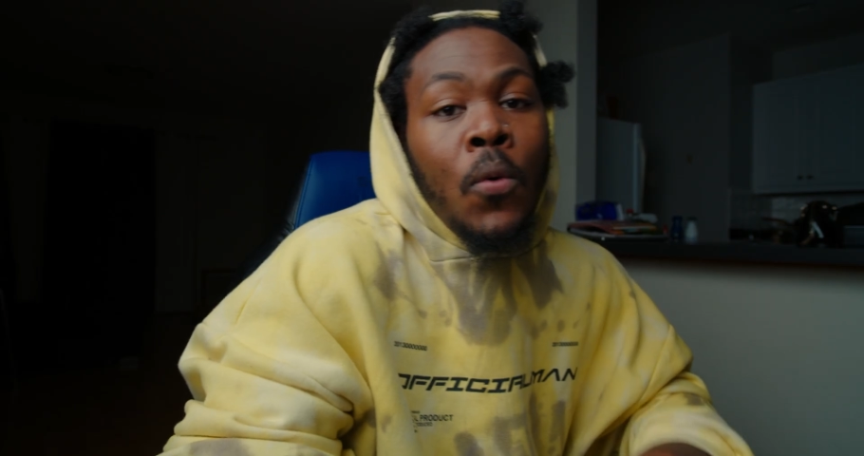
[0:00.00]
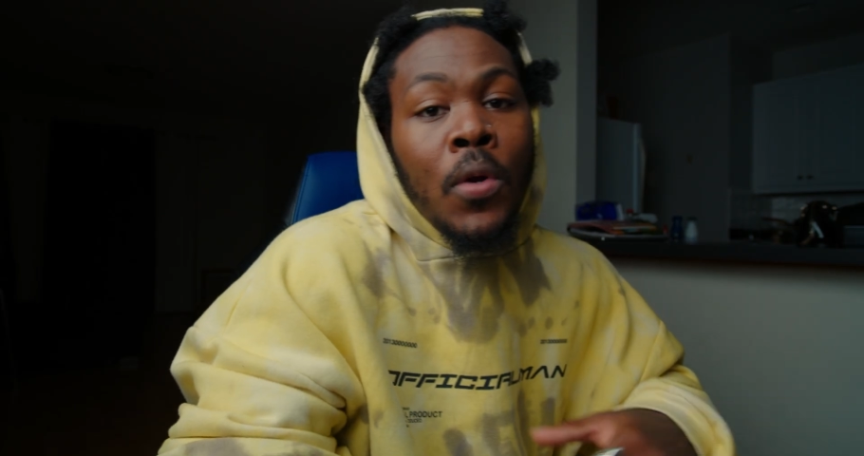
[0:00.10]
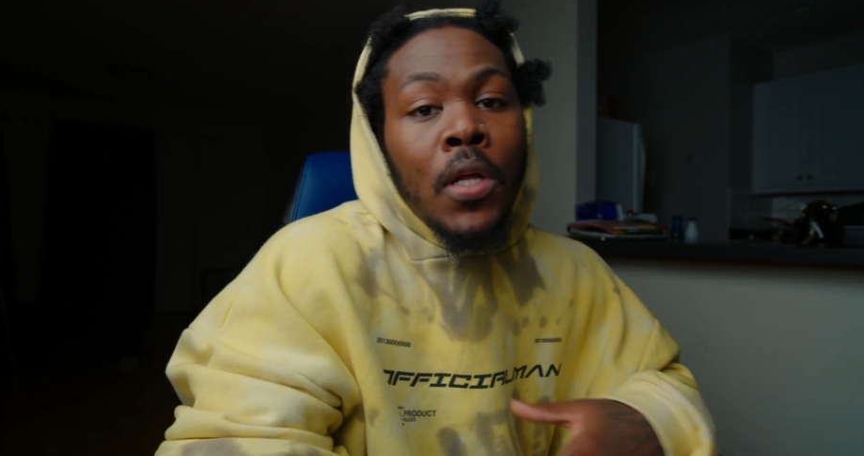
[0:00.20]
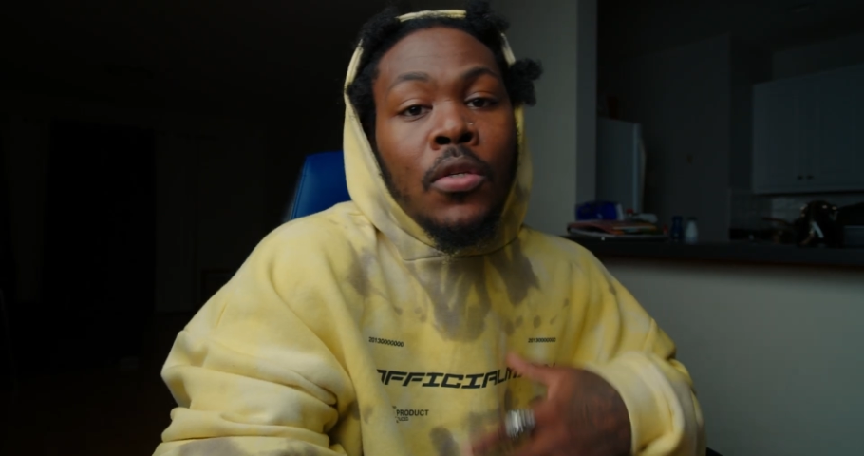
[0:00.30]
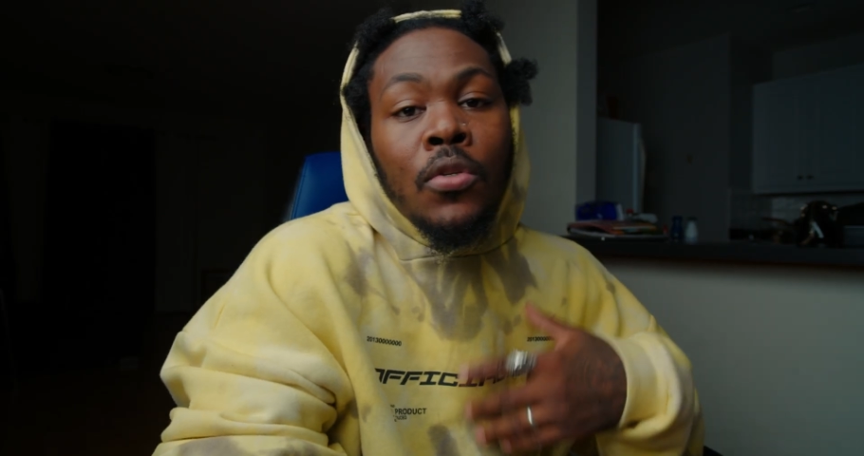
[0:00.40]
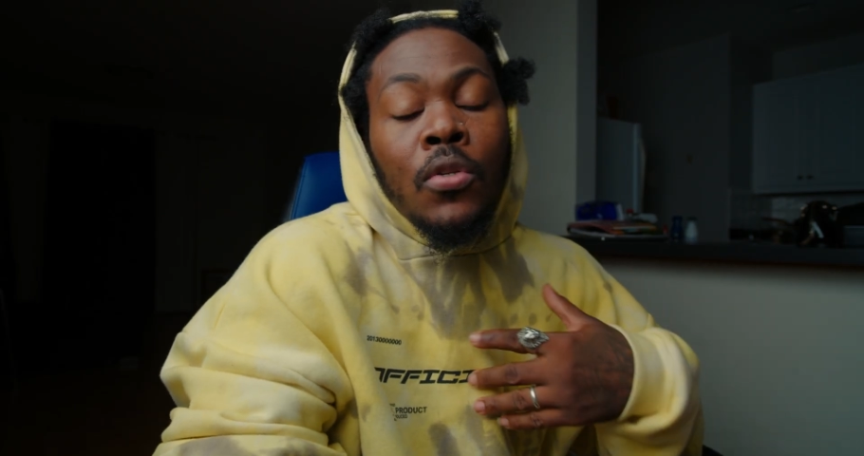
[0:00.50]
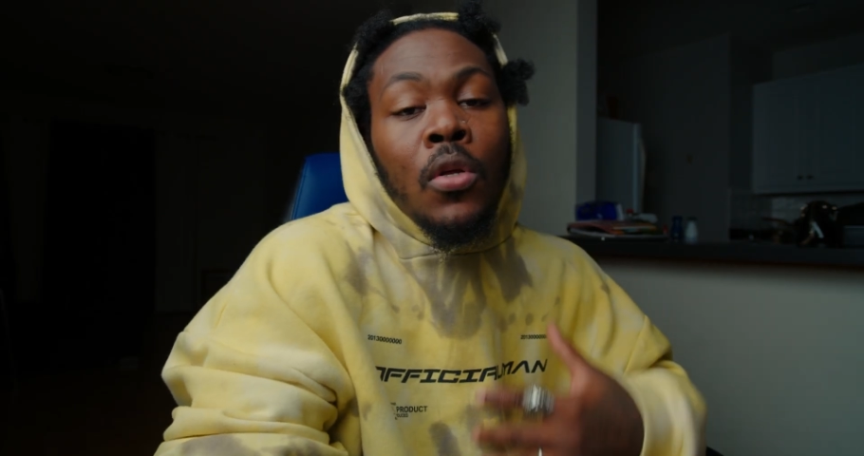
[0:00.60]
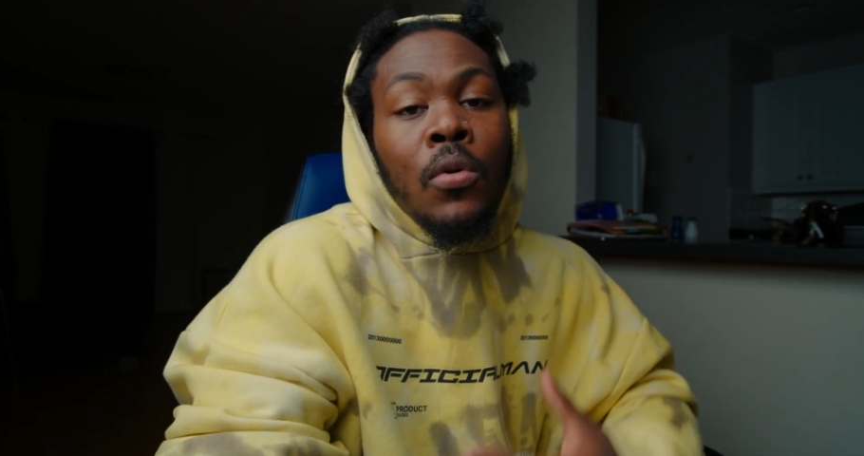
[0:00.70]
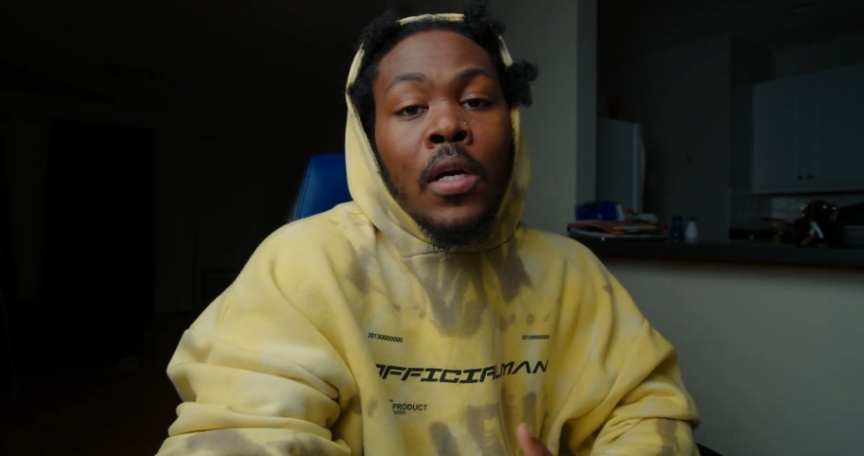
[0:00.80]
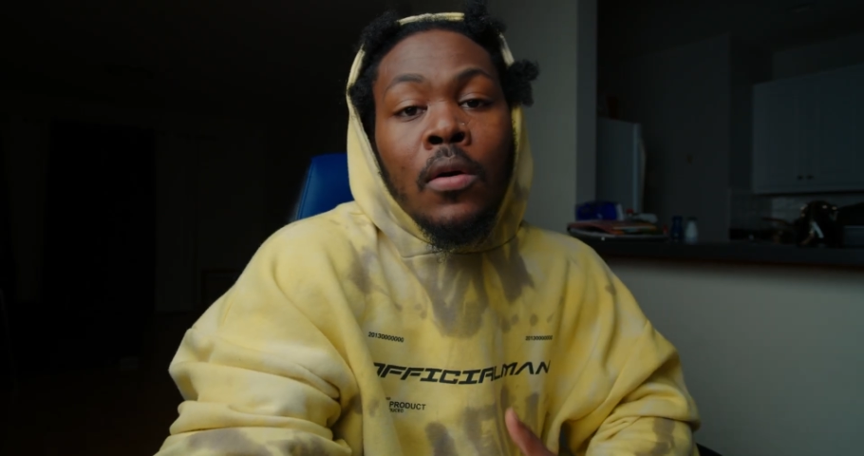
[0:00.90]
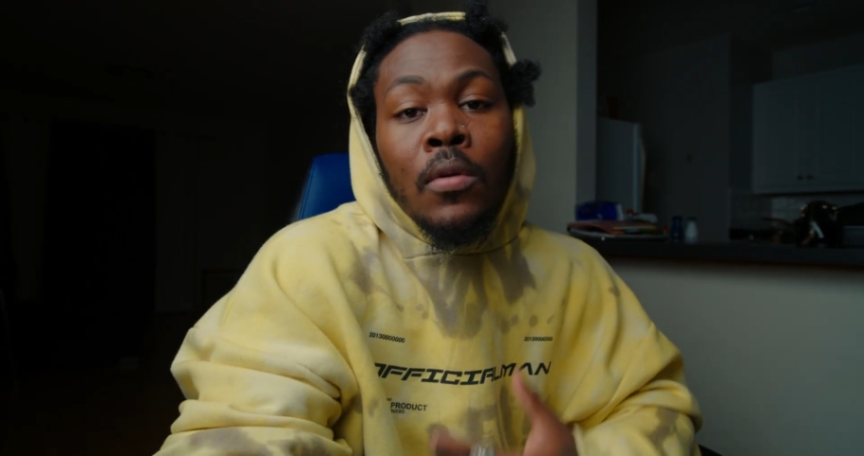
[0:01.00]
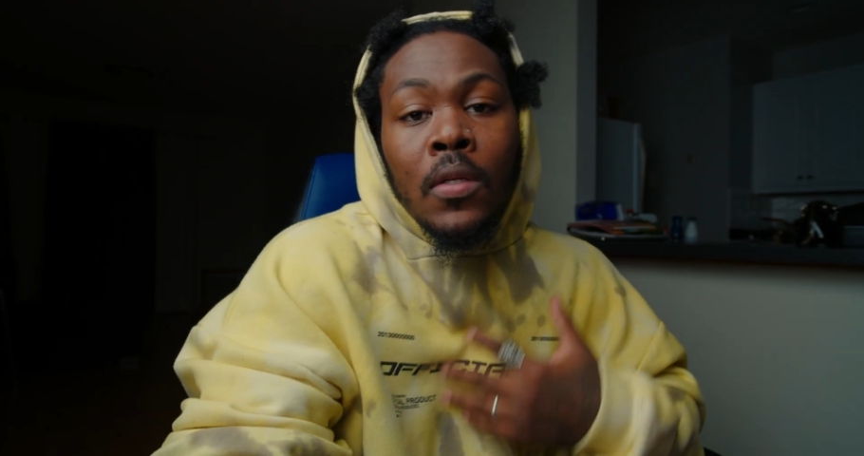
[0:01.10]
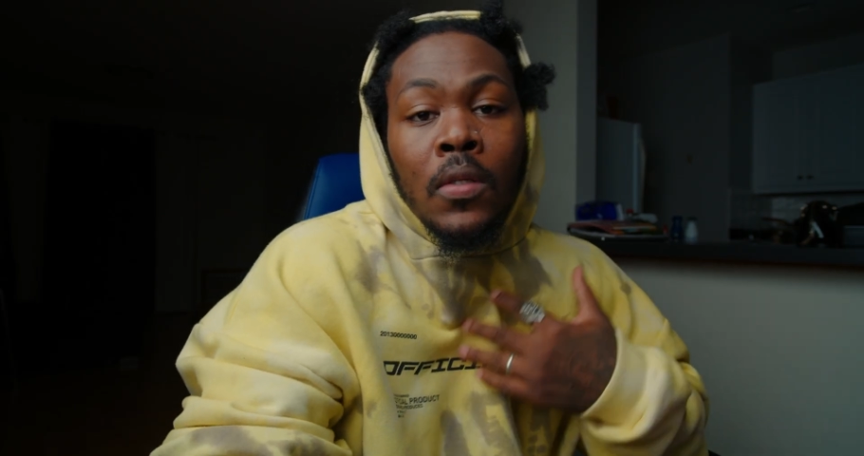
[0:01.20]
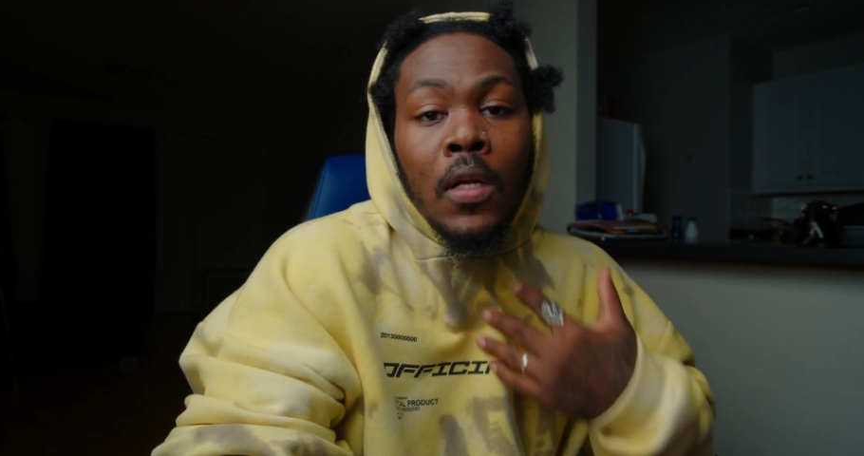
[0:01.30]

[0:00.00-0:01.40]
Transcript: wanted to slow down this